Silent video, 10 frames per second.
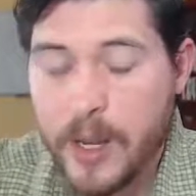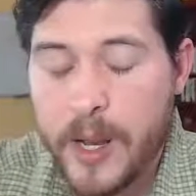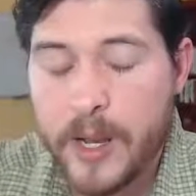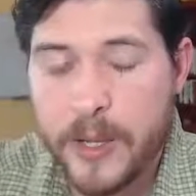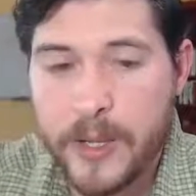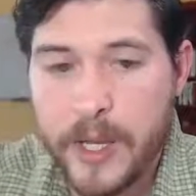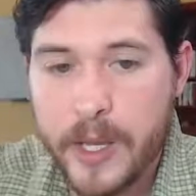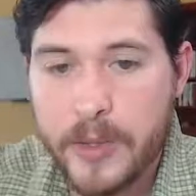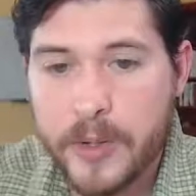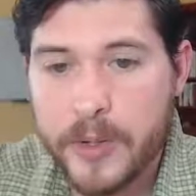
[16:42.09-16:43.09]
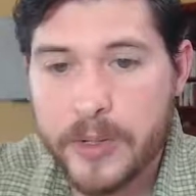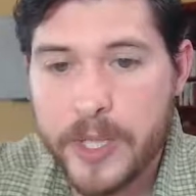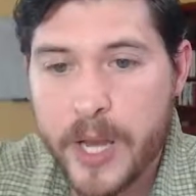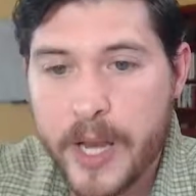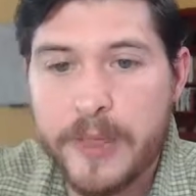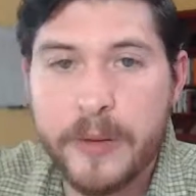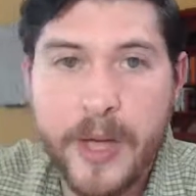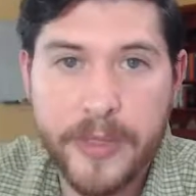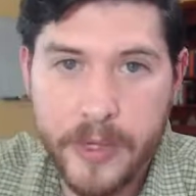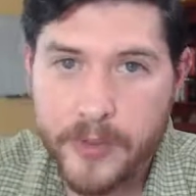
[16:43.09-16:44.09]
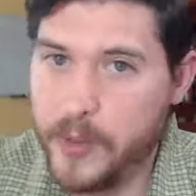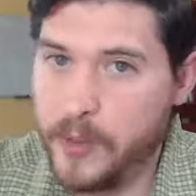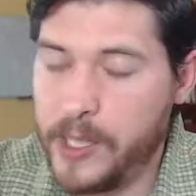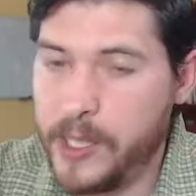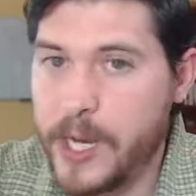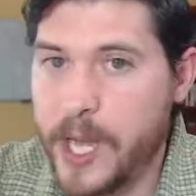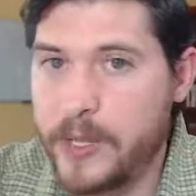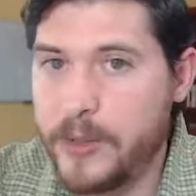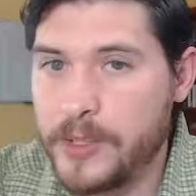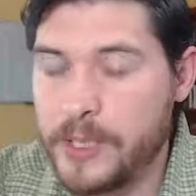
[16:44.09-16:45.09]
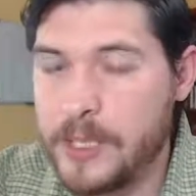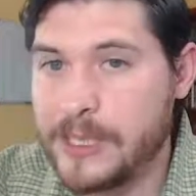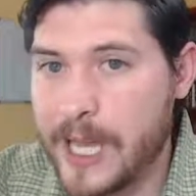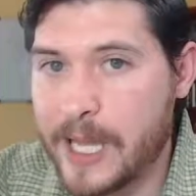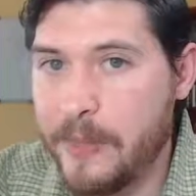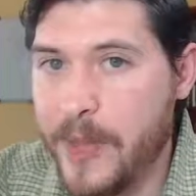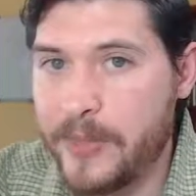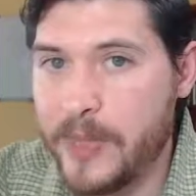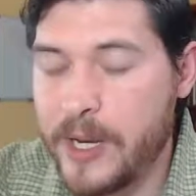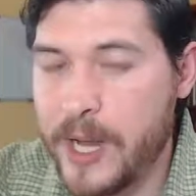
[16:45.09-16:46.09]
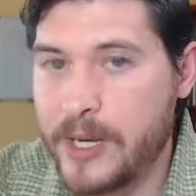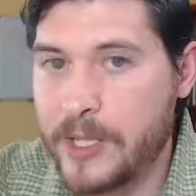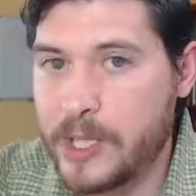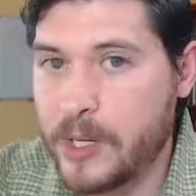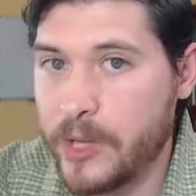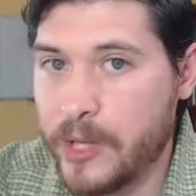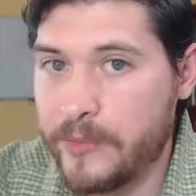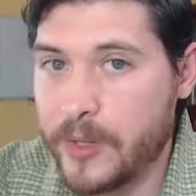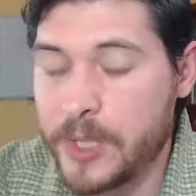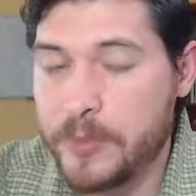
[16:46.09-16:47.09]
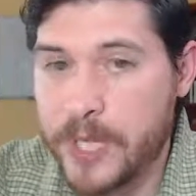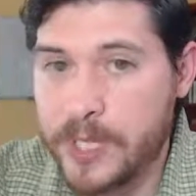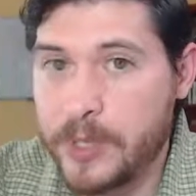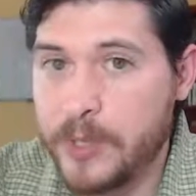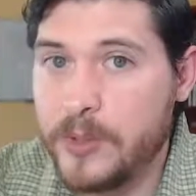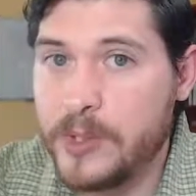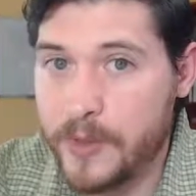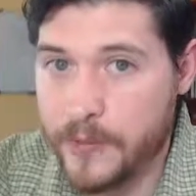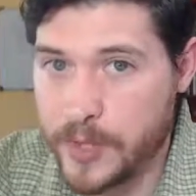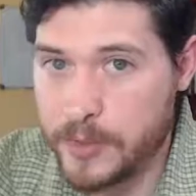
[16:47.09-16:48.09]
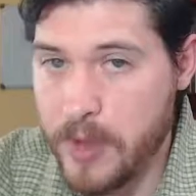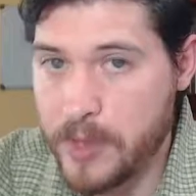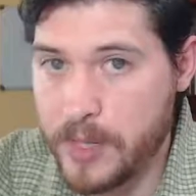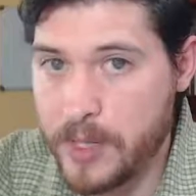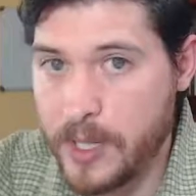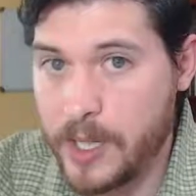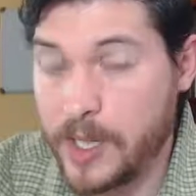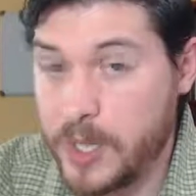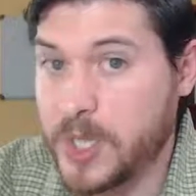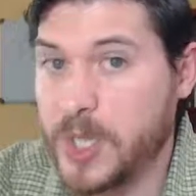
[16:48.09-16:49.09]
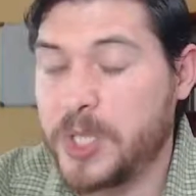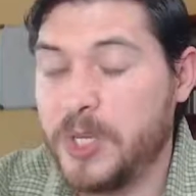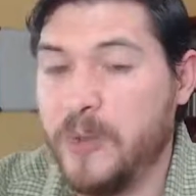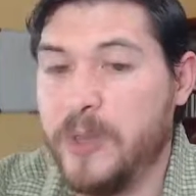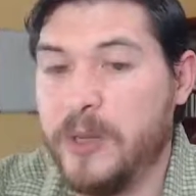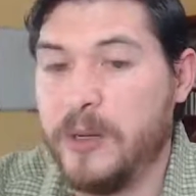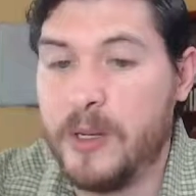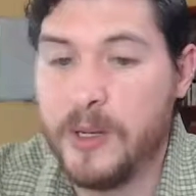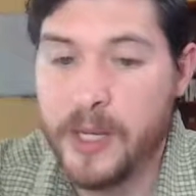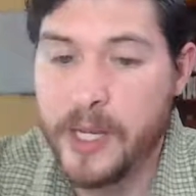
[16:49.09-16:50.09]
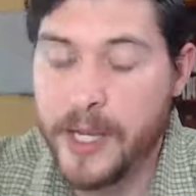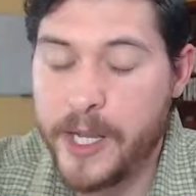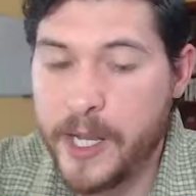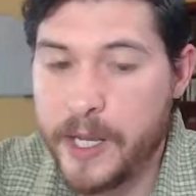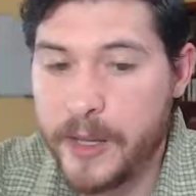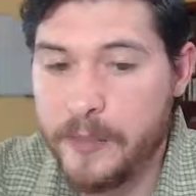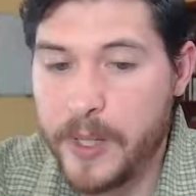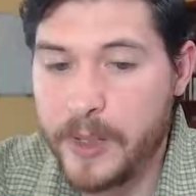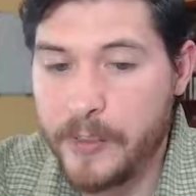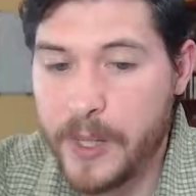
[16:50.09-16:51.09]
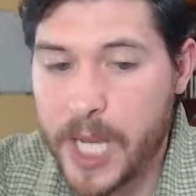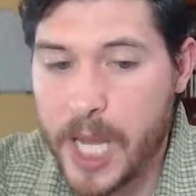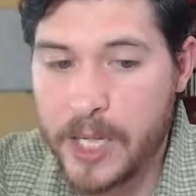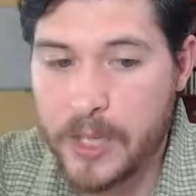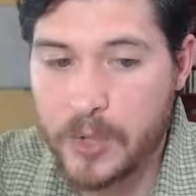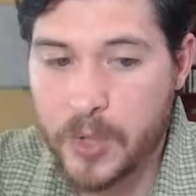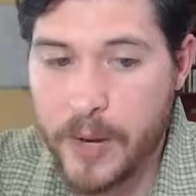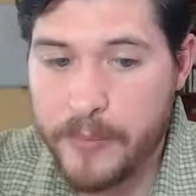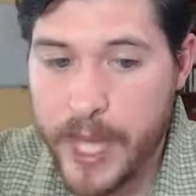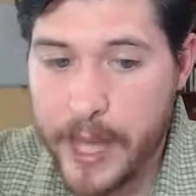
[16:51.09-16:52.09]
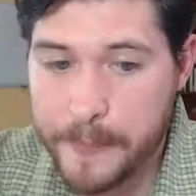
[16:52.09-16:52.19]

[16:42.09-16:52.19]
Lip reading: And then there's another method of doing it. And I use the second method, not necessarily the first, but I still use the first method in conjunction with it. And let me kind of describe that.